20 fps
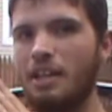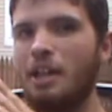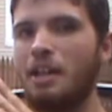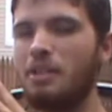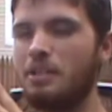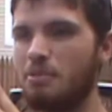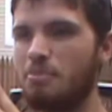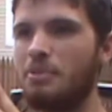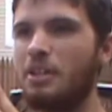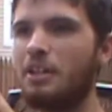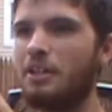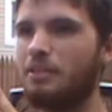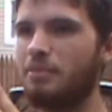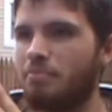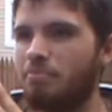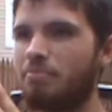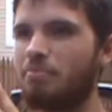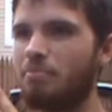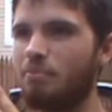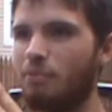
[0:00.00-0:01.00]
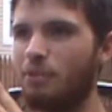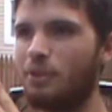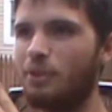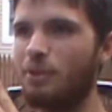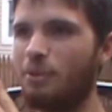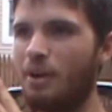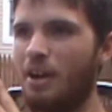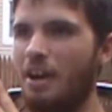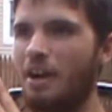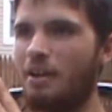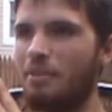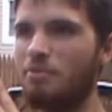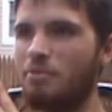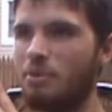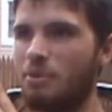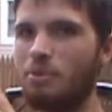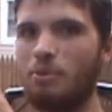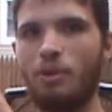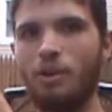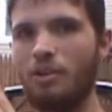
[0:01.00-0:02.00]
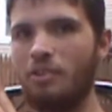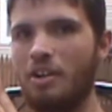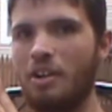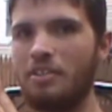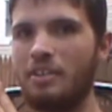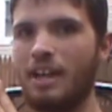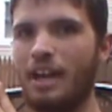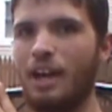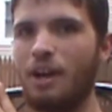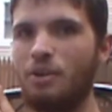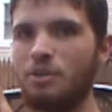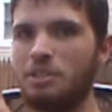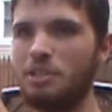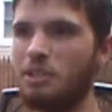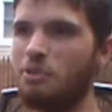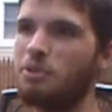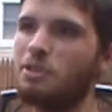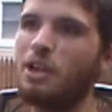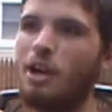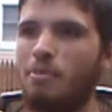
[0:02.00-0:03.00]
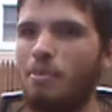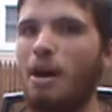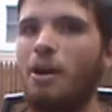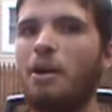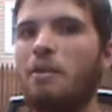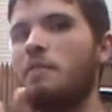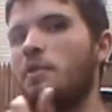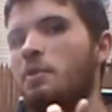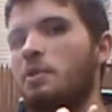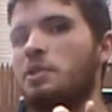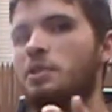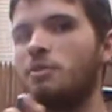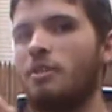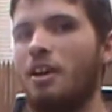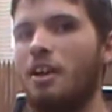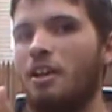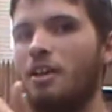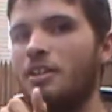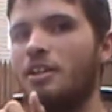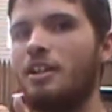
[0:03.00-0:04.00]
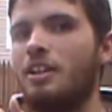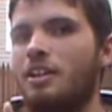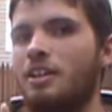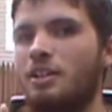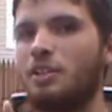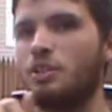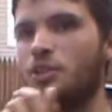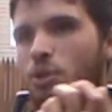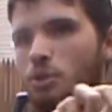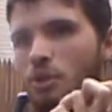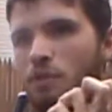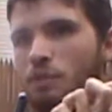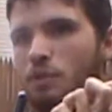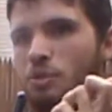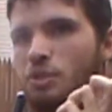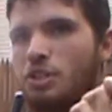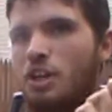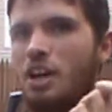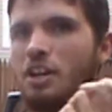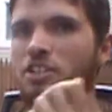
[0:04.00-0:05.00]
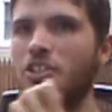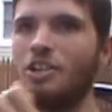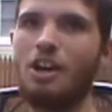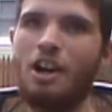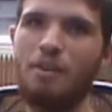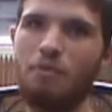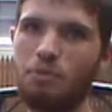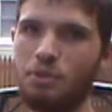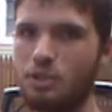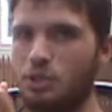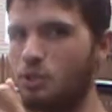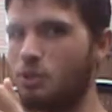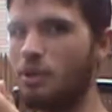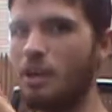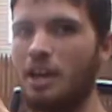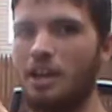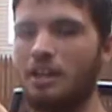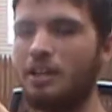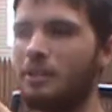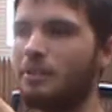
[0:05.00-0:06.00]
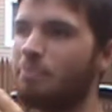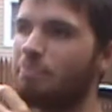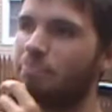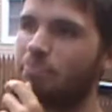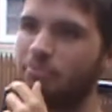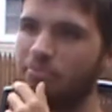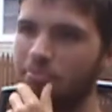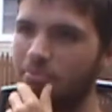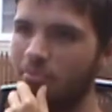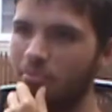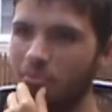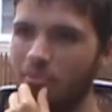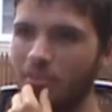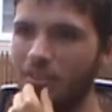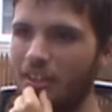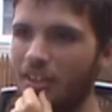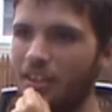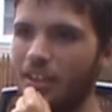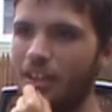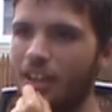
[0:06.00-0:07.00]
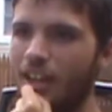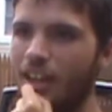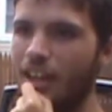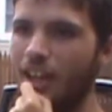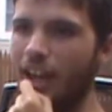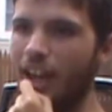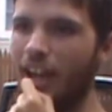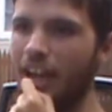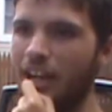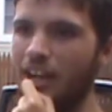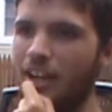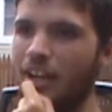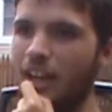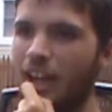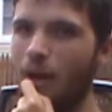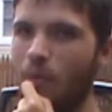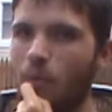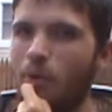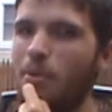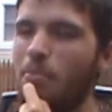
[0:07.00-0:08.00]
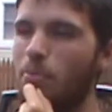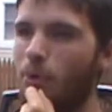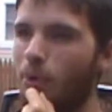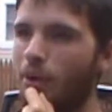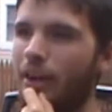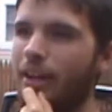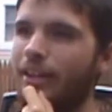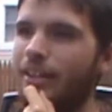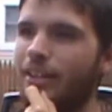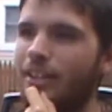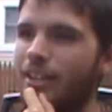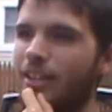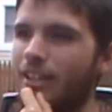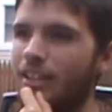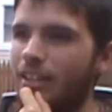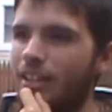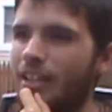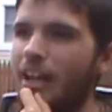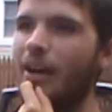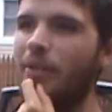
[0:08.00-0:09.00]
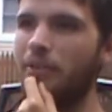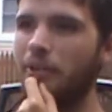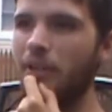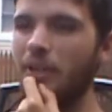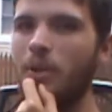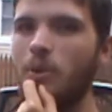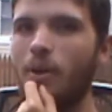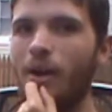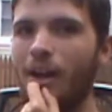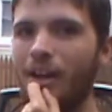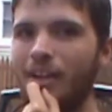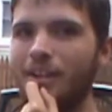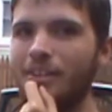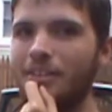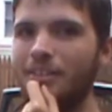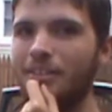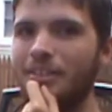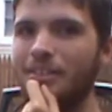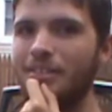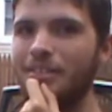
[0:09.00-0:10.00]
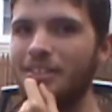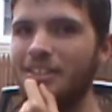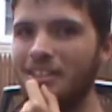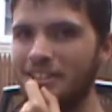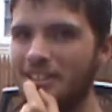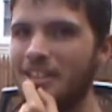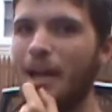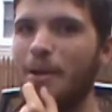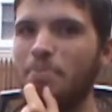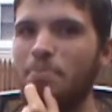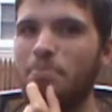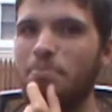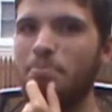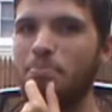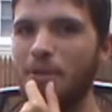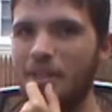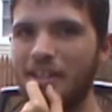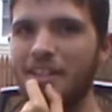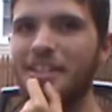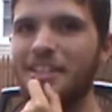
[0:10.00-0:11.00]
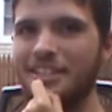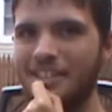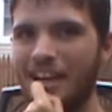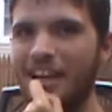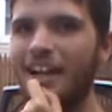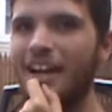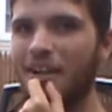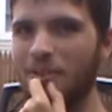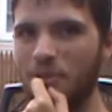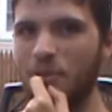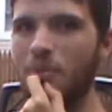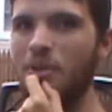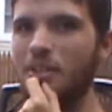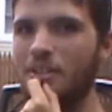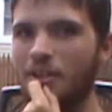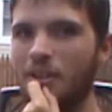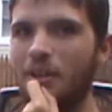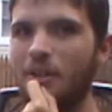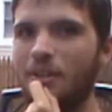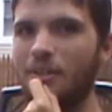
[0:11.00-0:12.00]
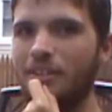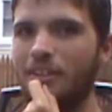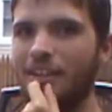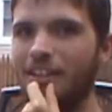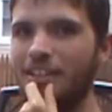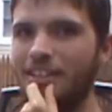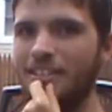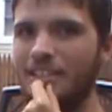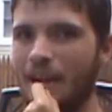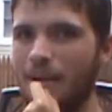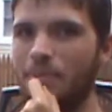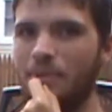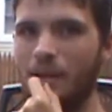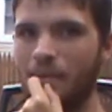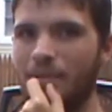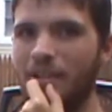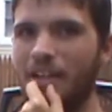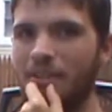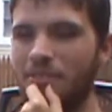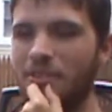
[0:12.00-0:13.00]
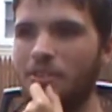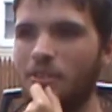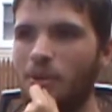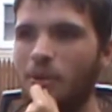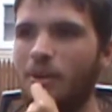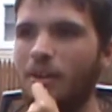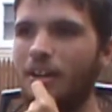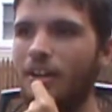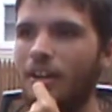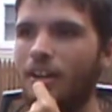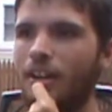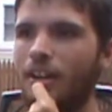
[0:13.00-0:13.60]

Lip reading: held him there for a while. We were running around the house. He would come out every once in a while, shoot a few shots off. We'd shoot at him. And at one point, he got really quiet. He stopped peeking his head out the window and stopped coming out the door.